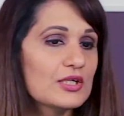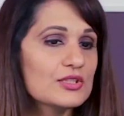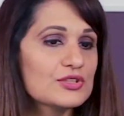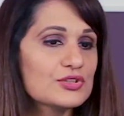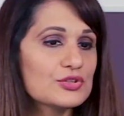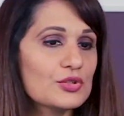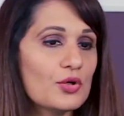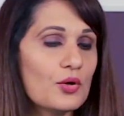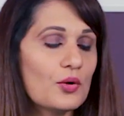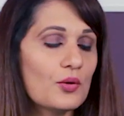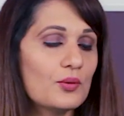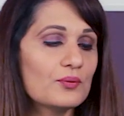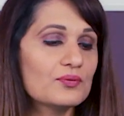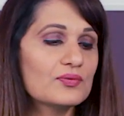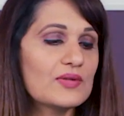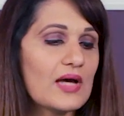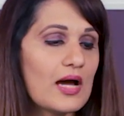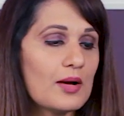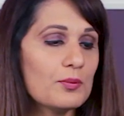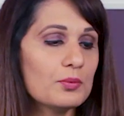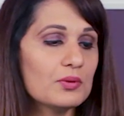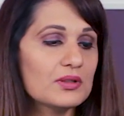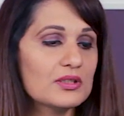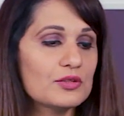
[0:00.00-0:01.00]
So
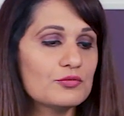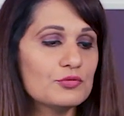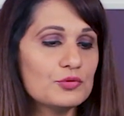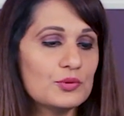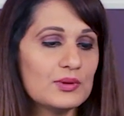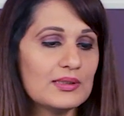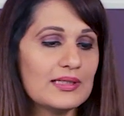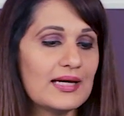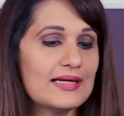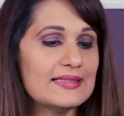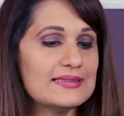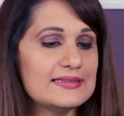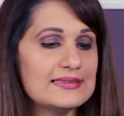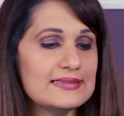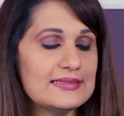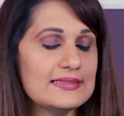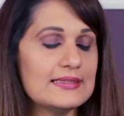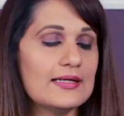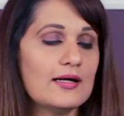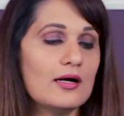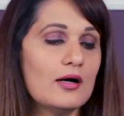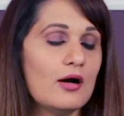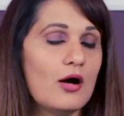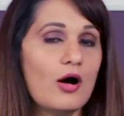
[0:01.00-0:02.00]
that will give you an
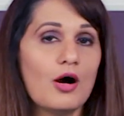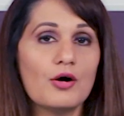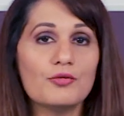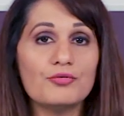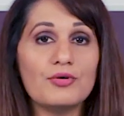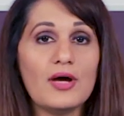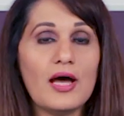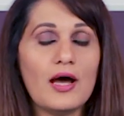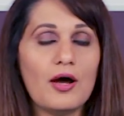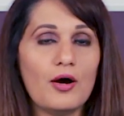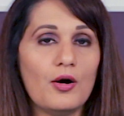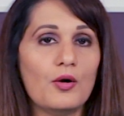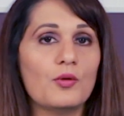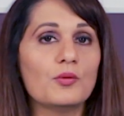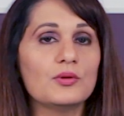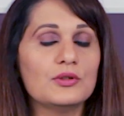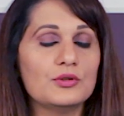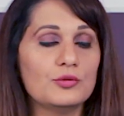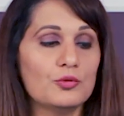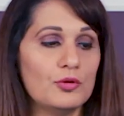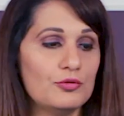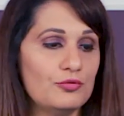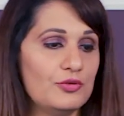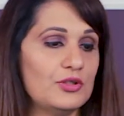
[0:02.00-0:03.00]
idea of how
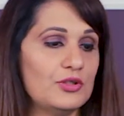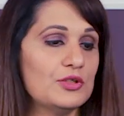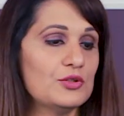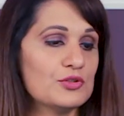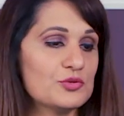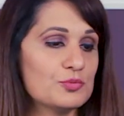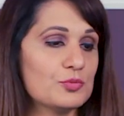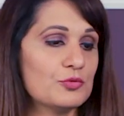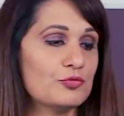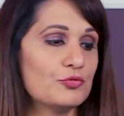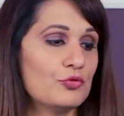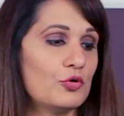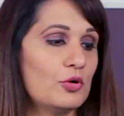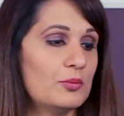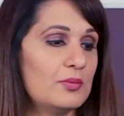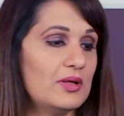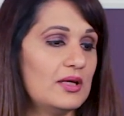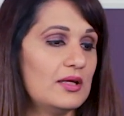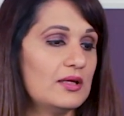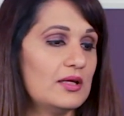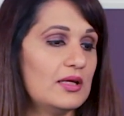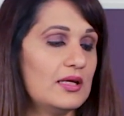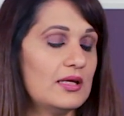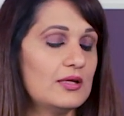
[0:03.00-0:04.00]
your video is
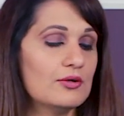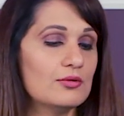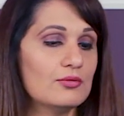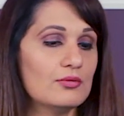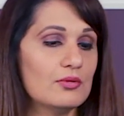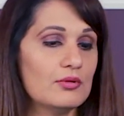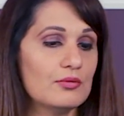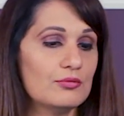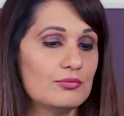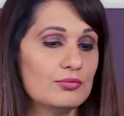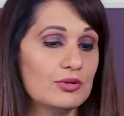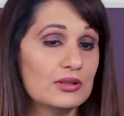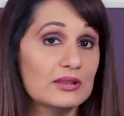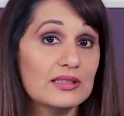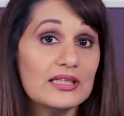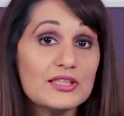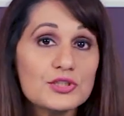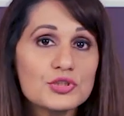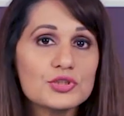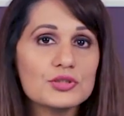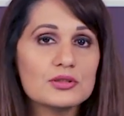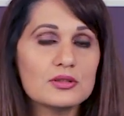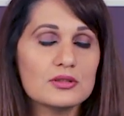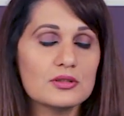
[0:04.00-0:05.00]
performing in
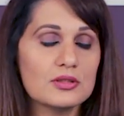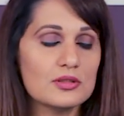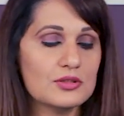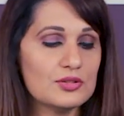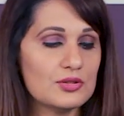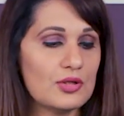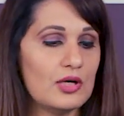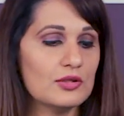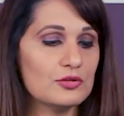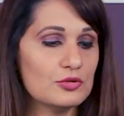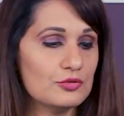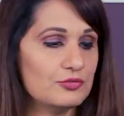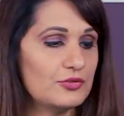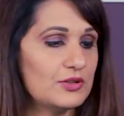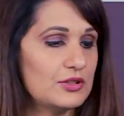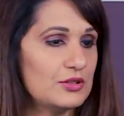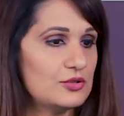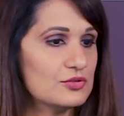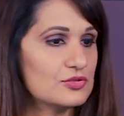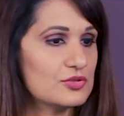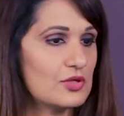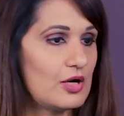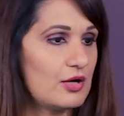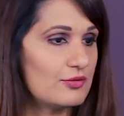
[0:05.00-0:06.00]
relation to other
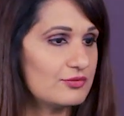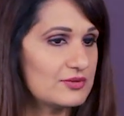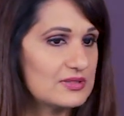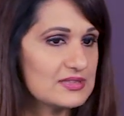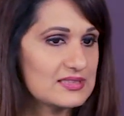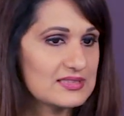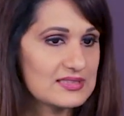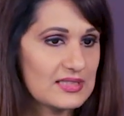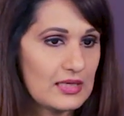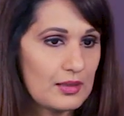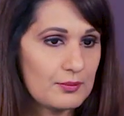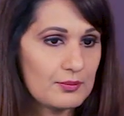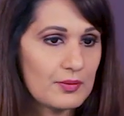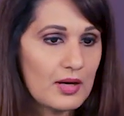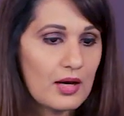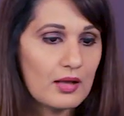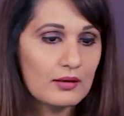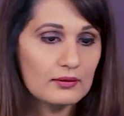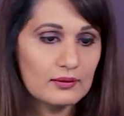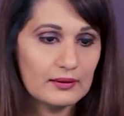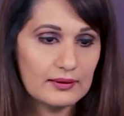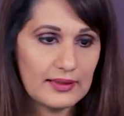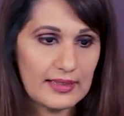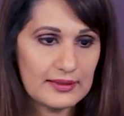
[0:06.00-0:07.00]
videos of the same
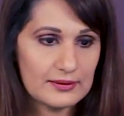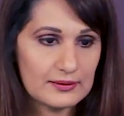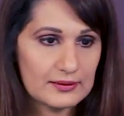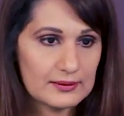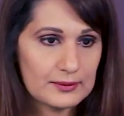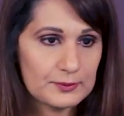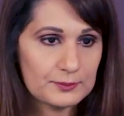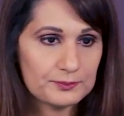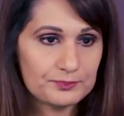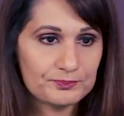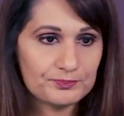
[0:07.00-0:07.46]
length.